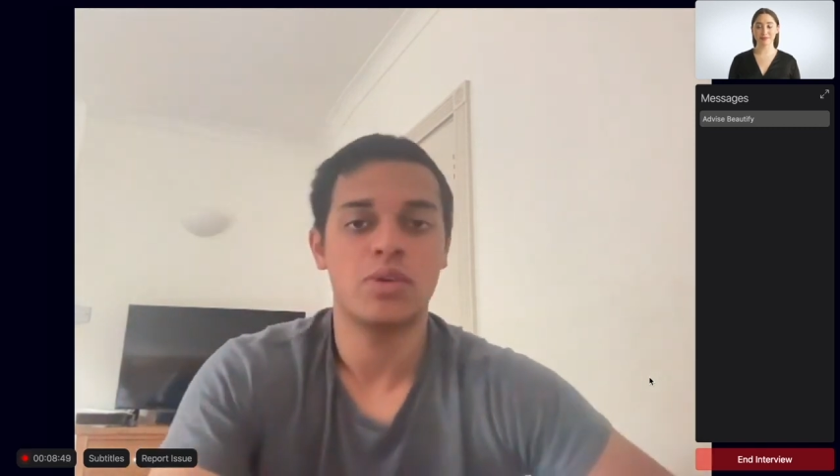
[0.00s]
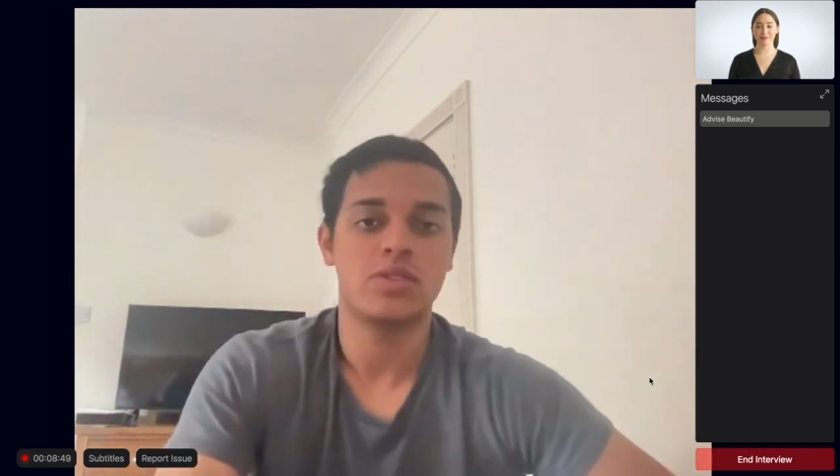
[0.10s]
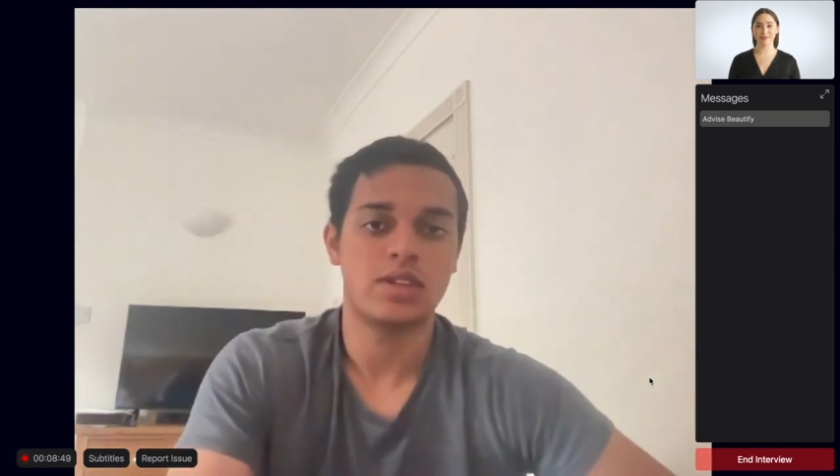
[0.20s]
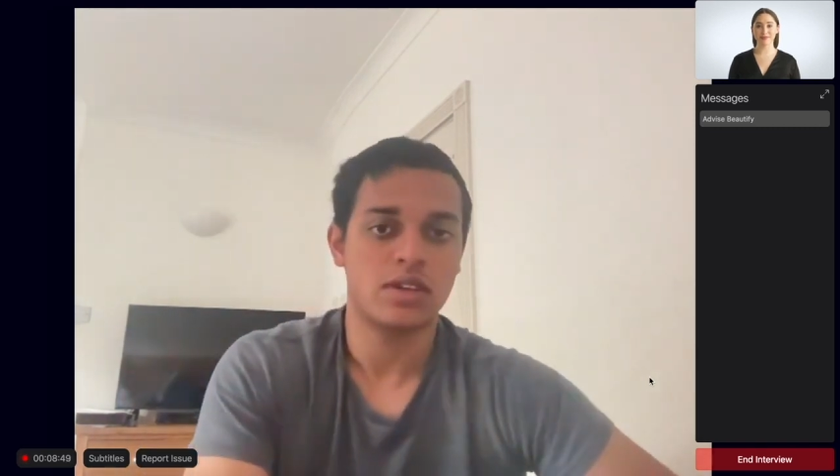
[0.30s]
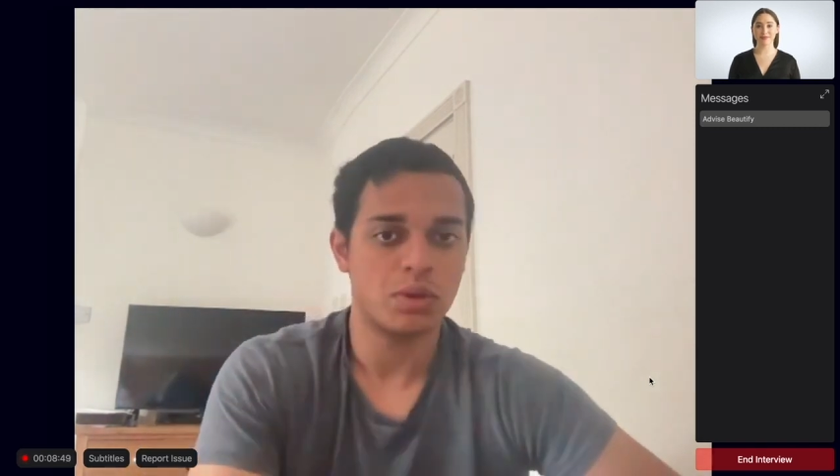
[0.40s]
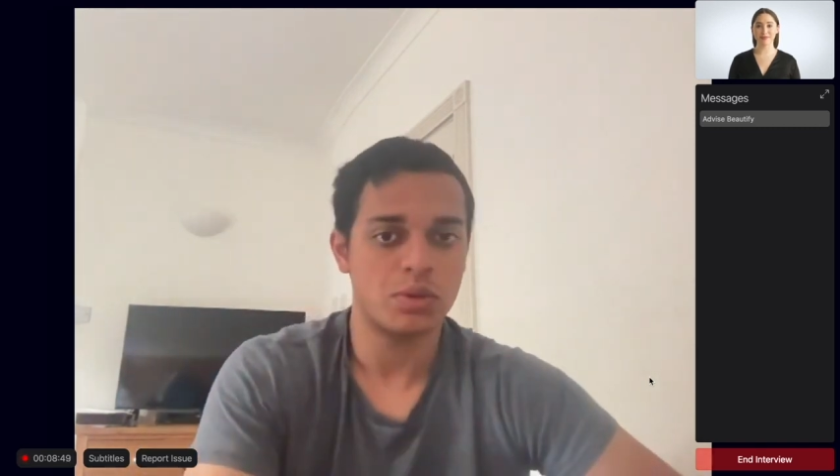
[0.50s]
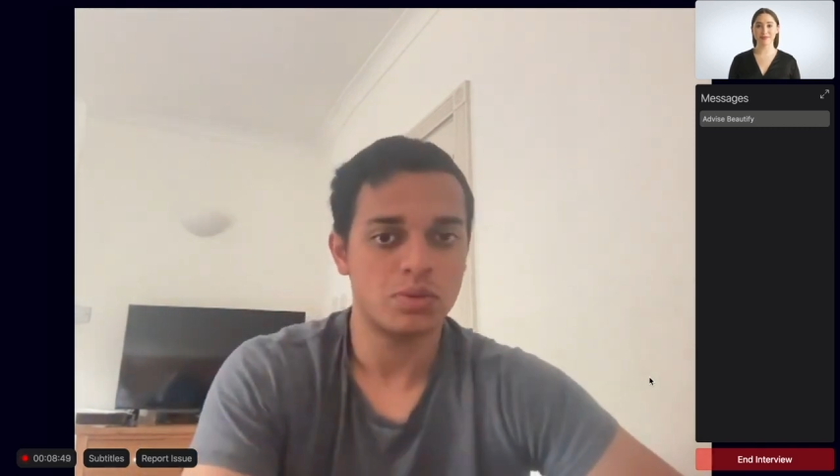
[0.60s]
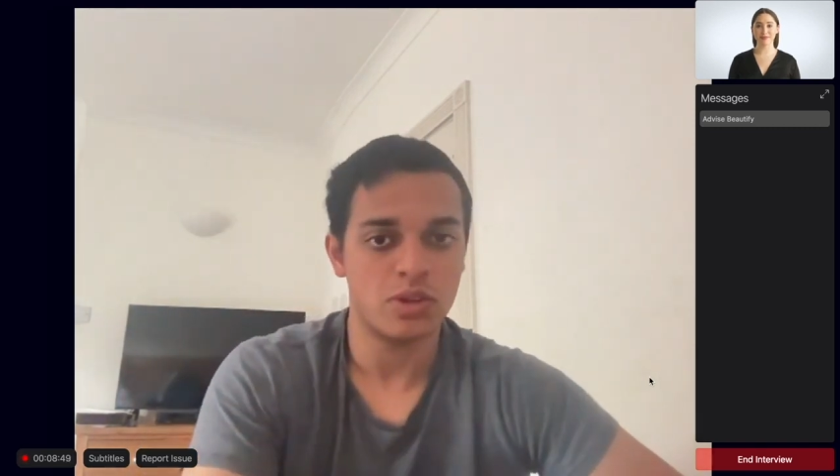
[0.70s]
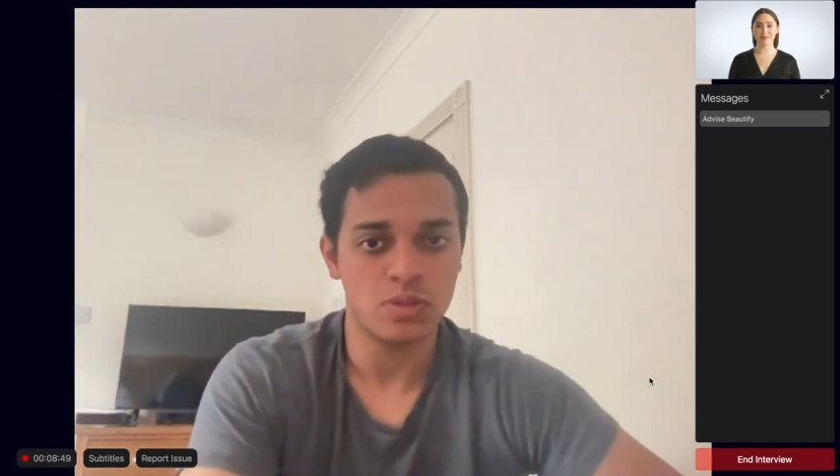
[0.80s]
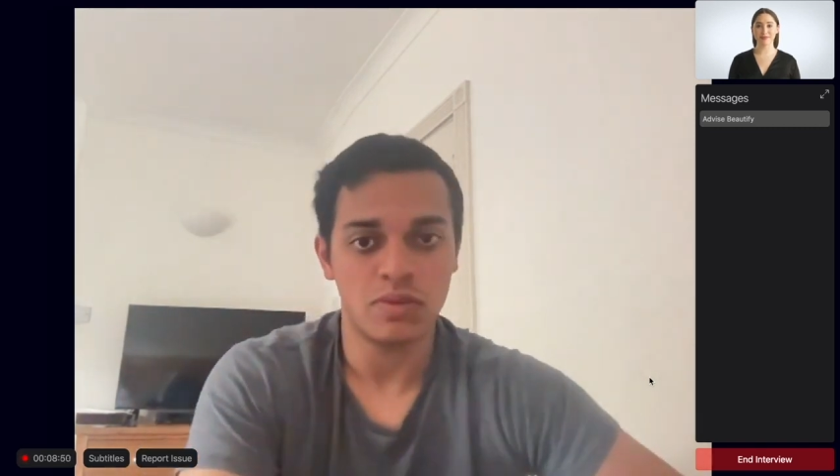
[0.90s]
they could be
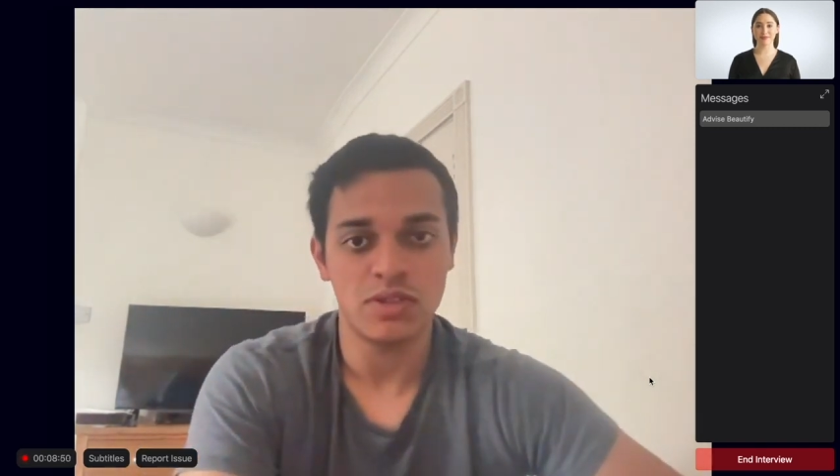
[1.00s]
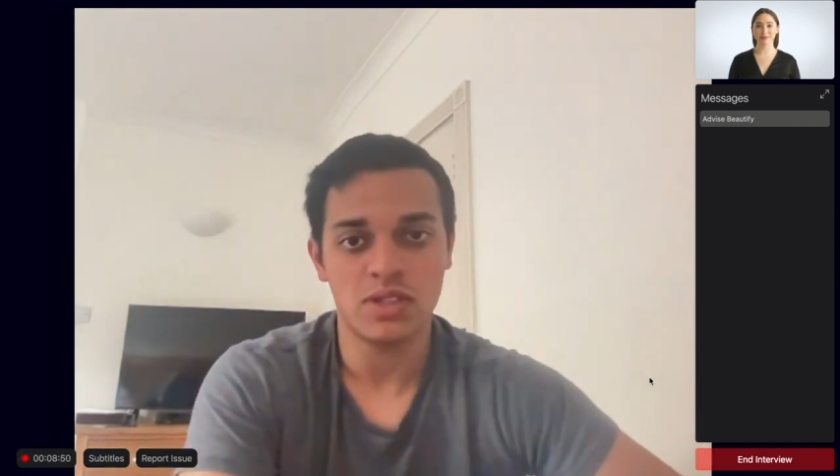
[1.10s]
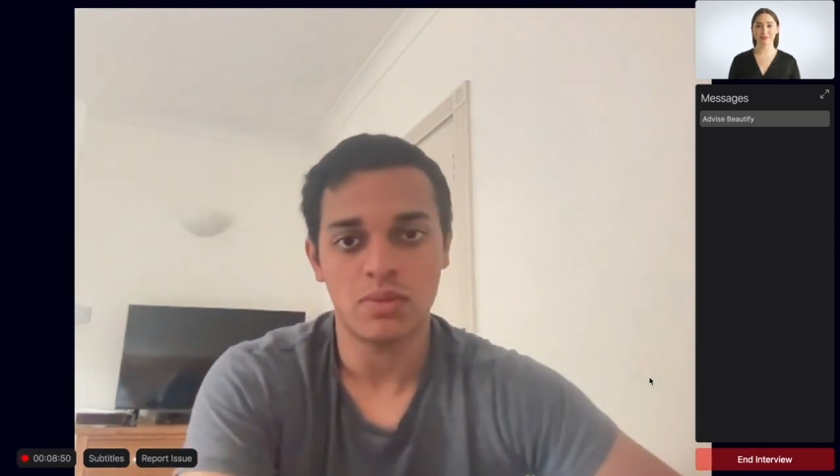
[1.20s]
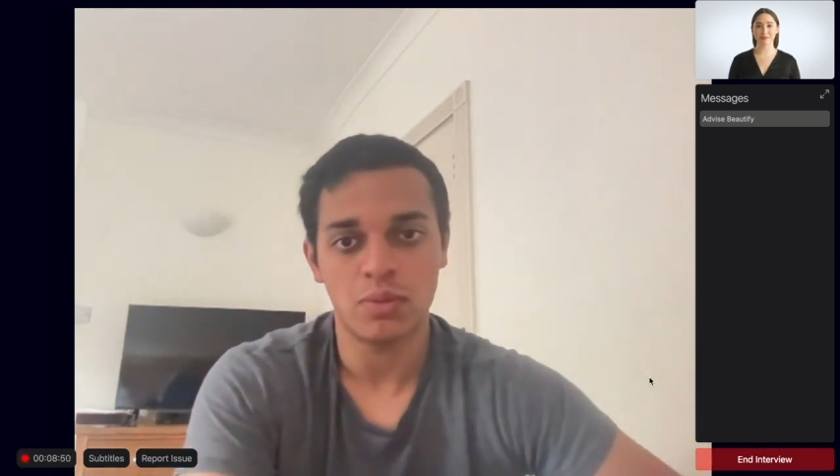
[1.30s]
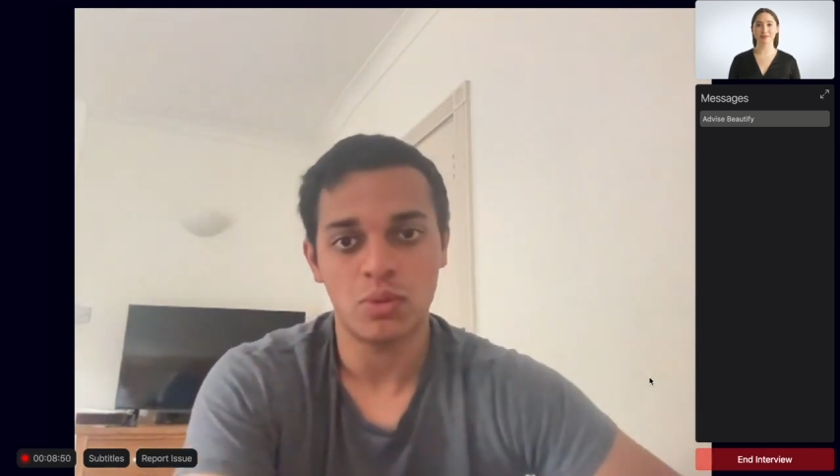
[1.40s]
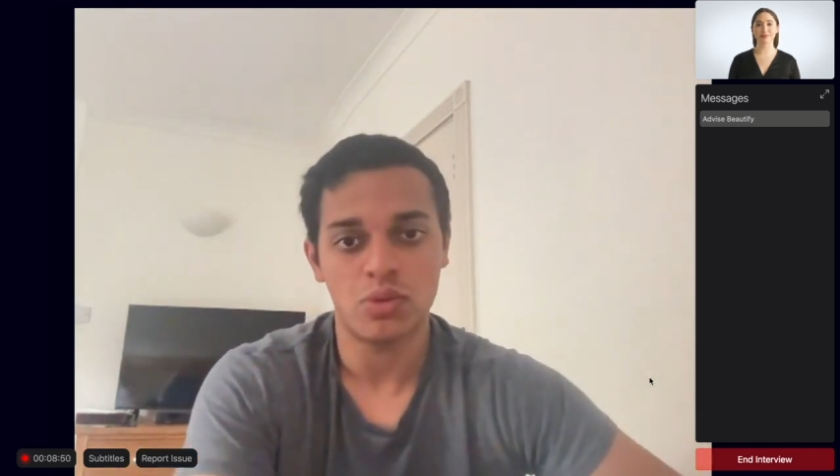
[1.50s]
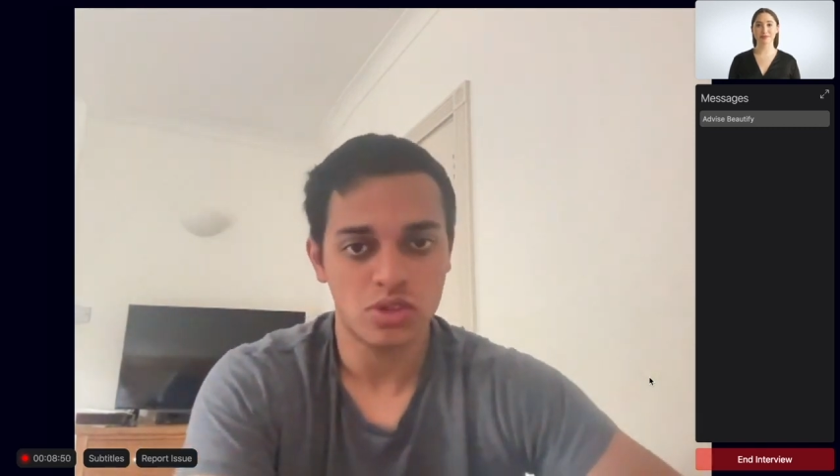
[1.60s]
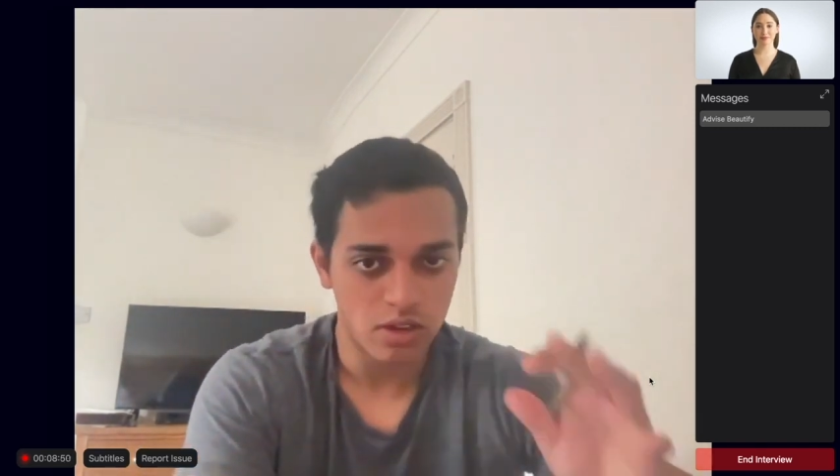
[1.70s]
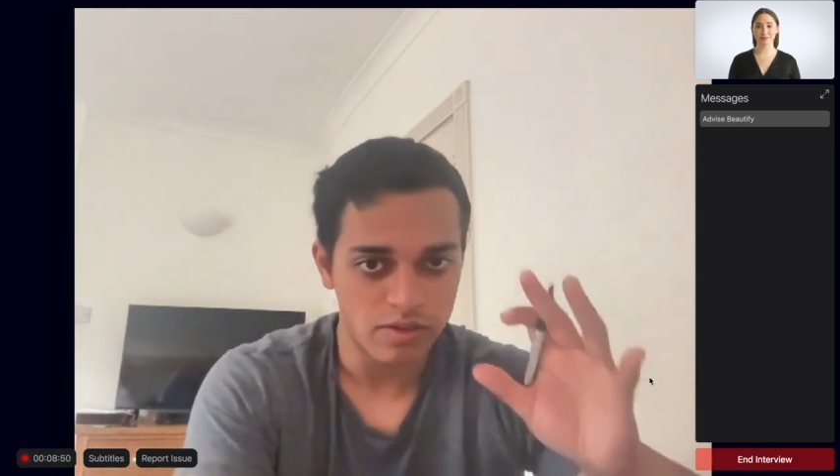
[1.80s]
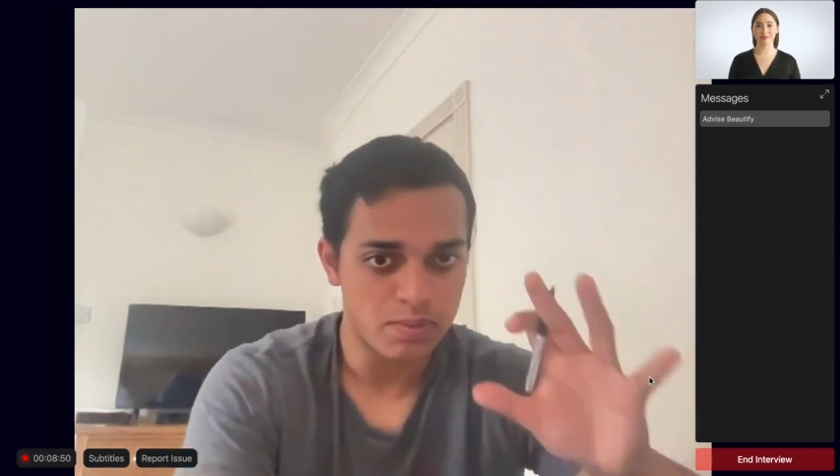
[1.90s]
responsible for some of the more
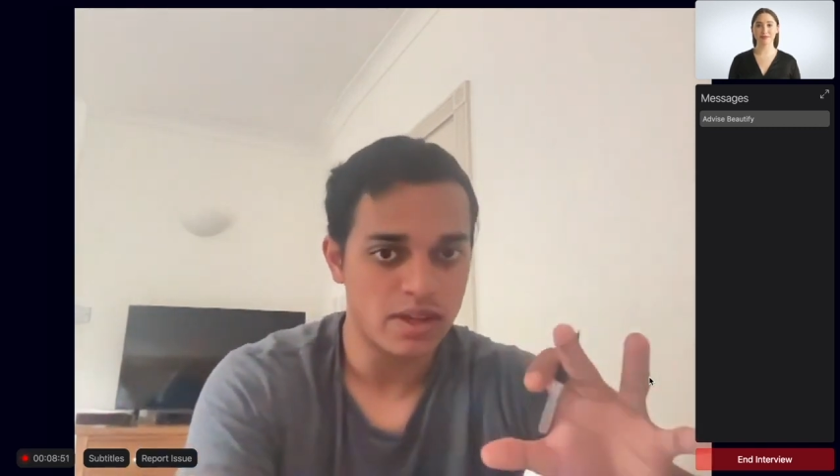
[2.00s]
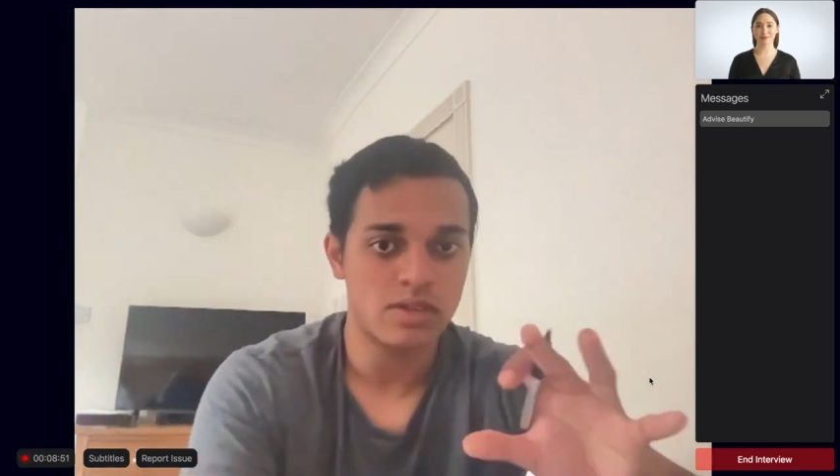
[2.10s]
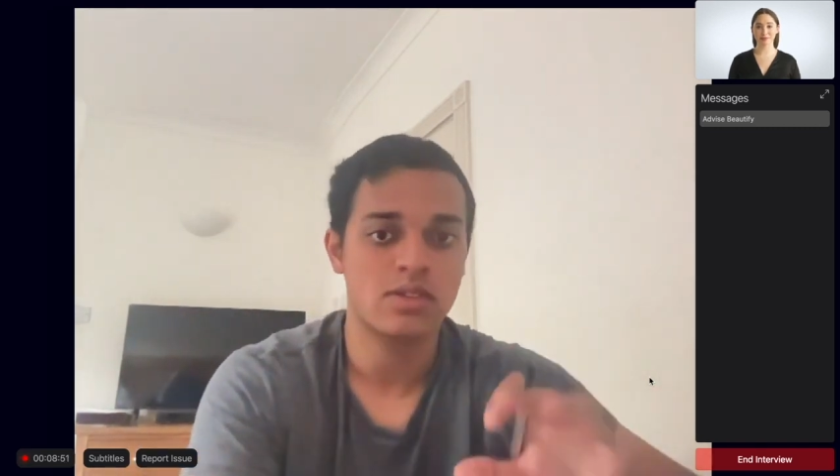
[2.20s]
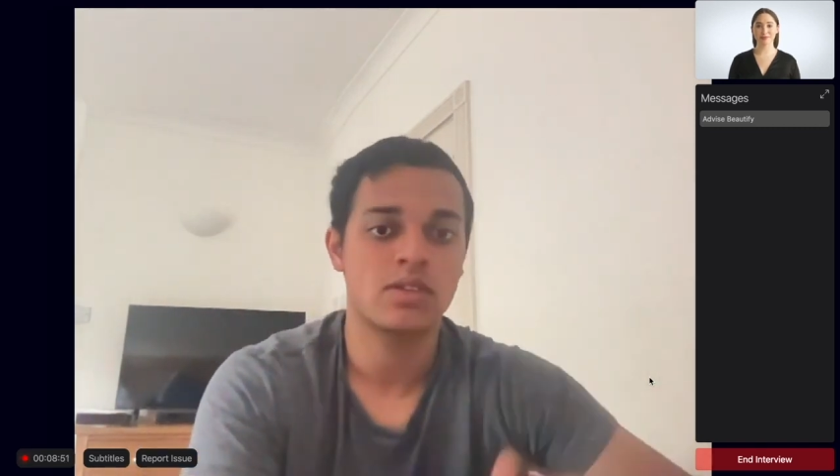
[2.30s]
service based